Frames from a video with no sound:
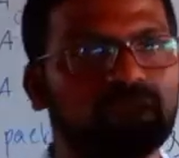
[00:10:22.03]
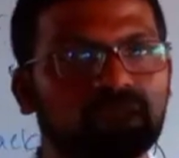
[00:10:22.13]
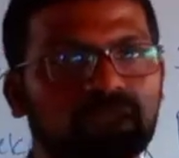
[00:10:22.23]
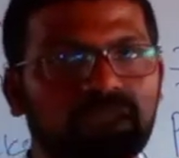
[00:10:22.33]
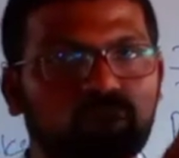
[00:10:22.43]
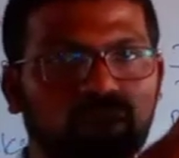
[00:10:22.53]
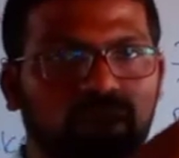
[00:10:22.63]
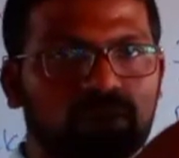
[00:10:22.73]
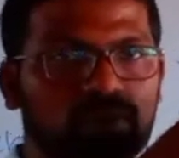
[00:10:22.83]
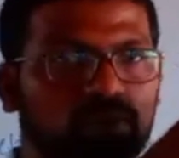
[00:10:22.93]
Here you can
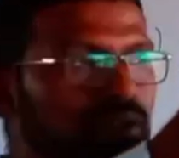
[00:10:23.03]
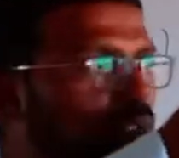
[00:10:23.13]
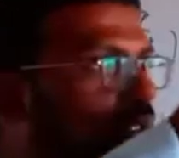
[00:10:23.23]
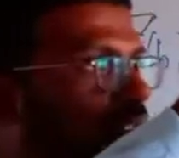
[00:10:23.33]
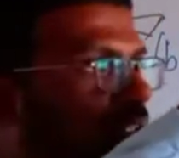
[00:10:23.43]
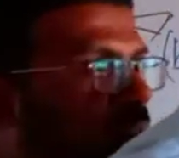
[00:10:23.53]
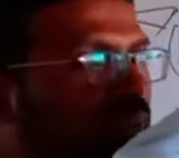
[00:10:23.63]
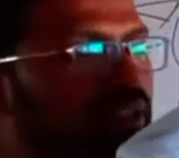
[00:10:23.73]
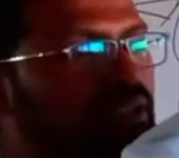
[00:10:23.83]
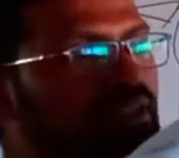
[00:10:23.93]
observe the
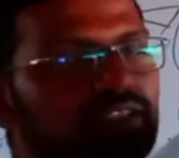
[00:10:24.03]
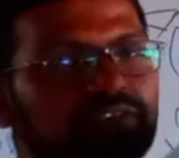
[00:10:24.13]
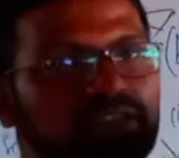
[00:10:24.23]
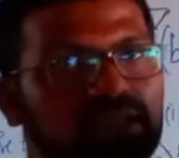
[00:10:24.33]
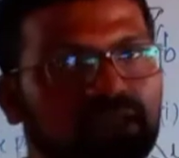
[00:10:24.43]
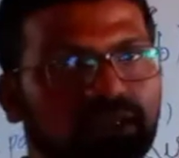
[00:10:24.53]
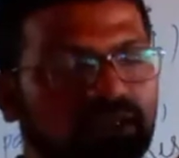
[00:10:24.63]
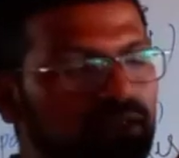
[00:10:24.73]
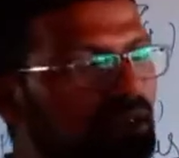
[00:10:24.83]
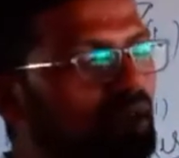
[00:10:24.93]
spheres in the first layer